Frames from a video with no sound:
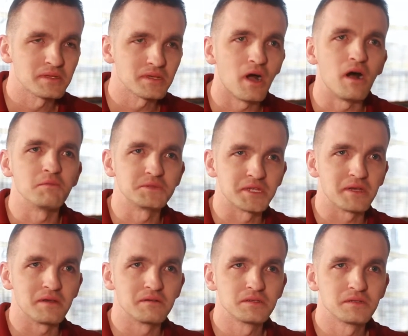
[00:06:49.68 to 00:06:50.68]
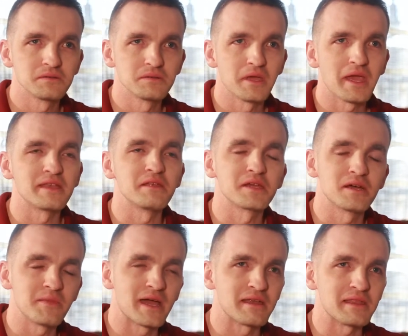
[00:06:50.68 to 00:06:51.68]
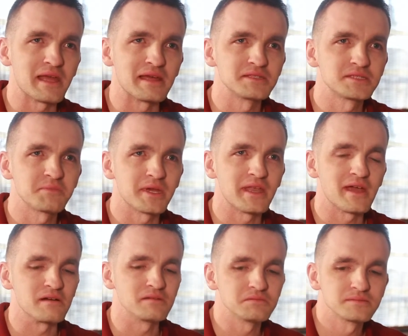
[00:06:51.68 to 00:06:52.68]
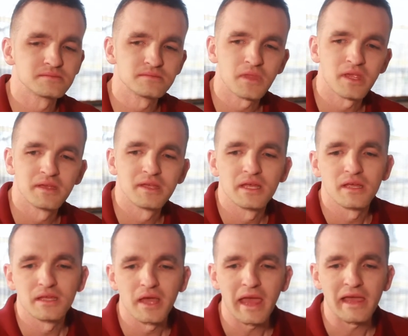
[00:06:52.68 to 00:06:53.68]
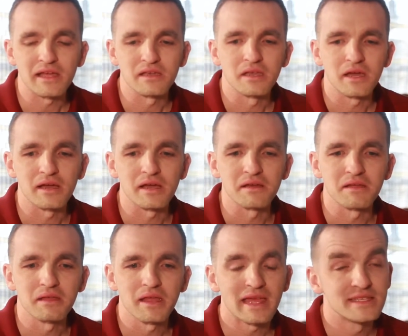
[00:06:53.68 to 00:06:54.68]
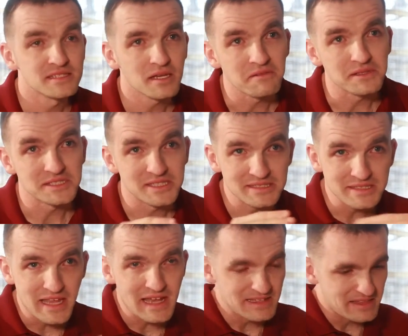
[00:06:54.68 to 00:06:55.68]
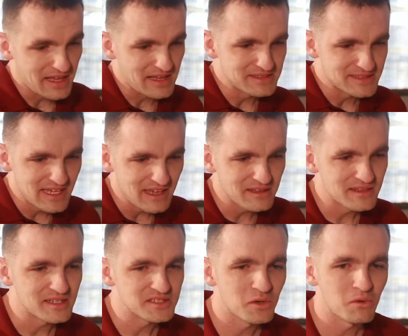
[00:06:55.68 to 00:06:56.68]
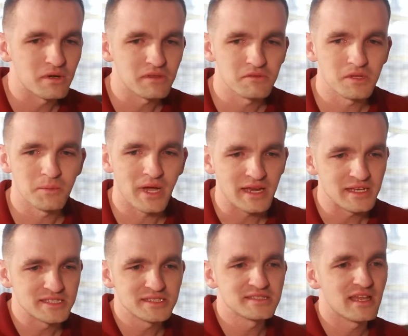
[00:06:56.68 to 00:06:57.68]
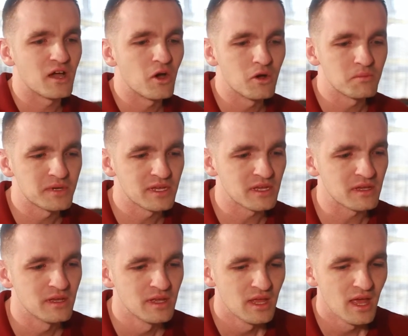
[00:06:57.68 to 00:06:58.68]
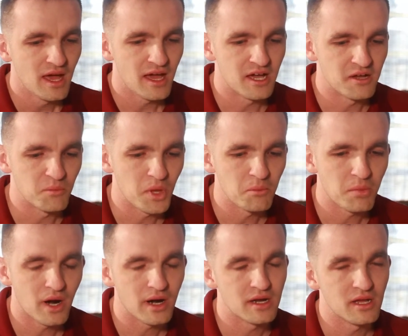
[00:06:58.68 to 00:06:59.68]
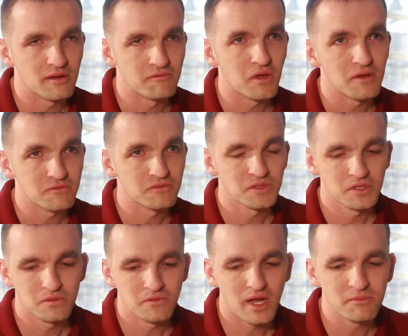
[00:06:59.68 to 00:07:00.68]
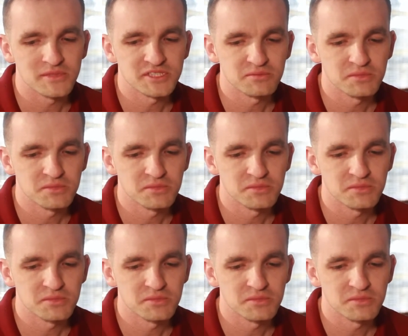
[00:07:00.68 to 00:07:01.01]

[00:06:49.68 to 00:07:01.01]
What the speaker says: calms you, and you come out of that spin out. And so just that taking that tour through the body, just that opening part of Robin's